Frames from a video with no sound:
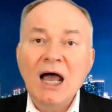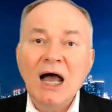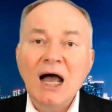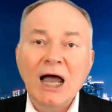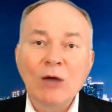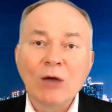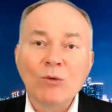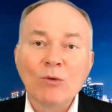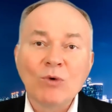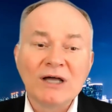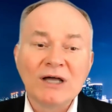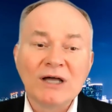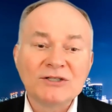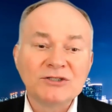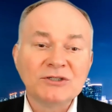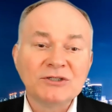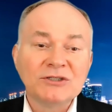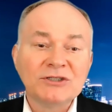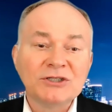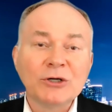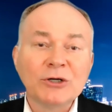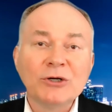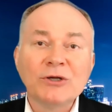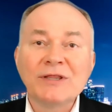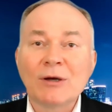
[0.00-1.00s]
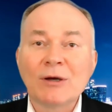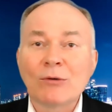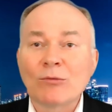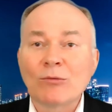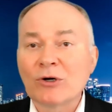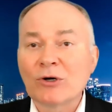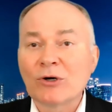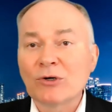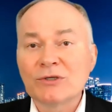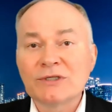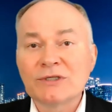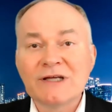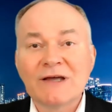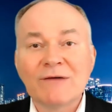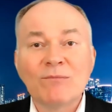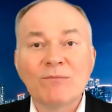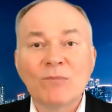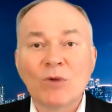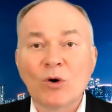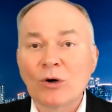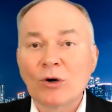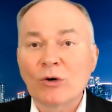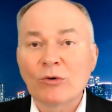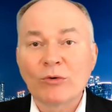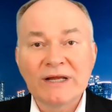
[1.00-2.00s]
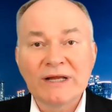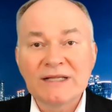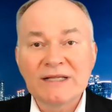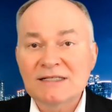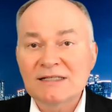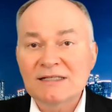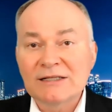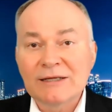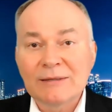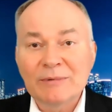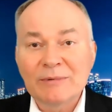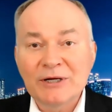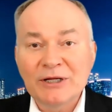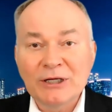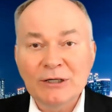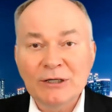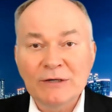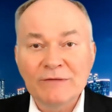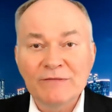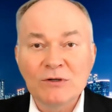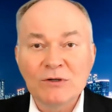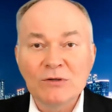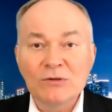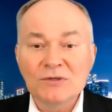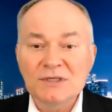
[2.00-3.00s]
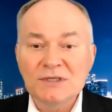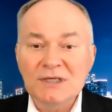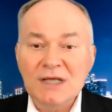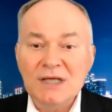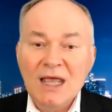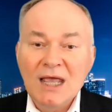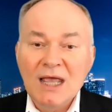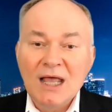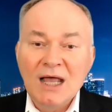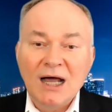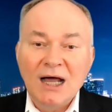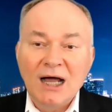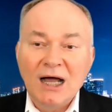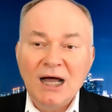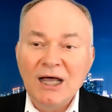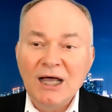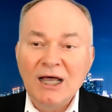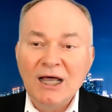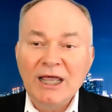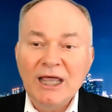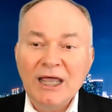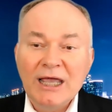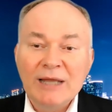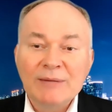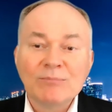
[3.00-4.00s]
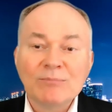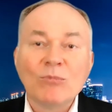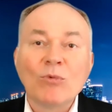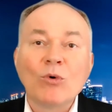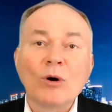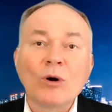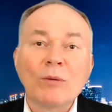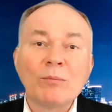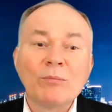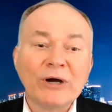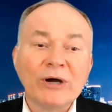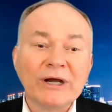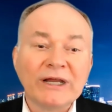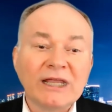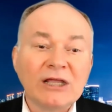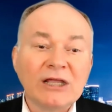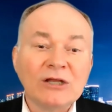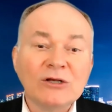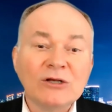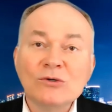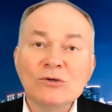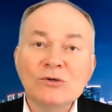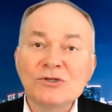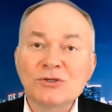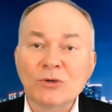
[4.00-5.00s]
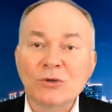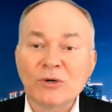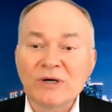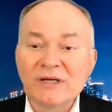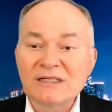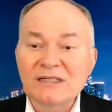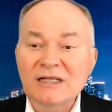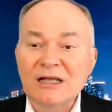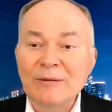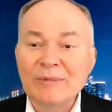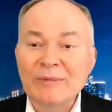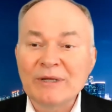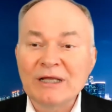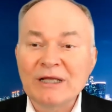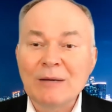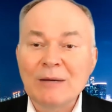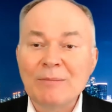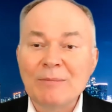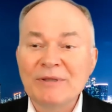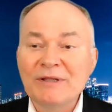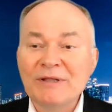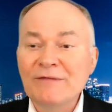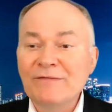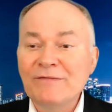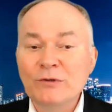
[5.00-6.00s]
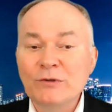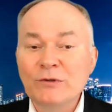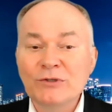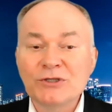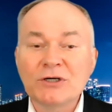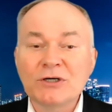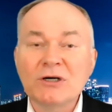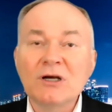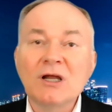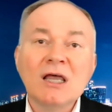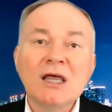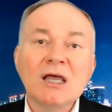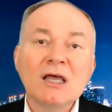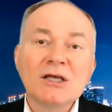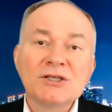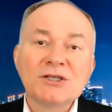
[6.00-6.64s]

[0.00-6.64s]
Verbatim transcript: I want to tell you that we're going to have more great celebrity interviews uh, and more breaking news stories coming up in the future.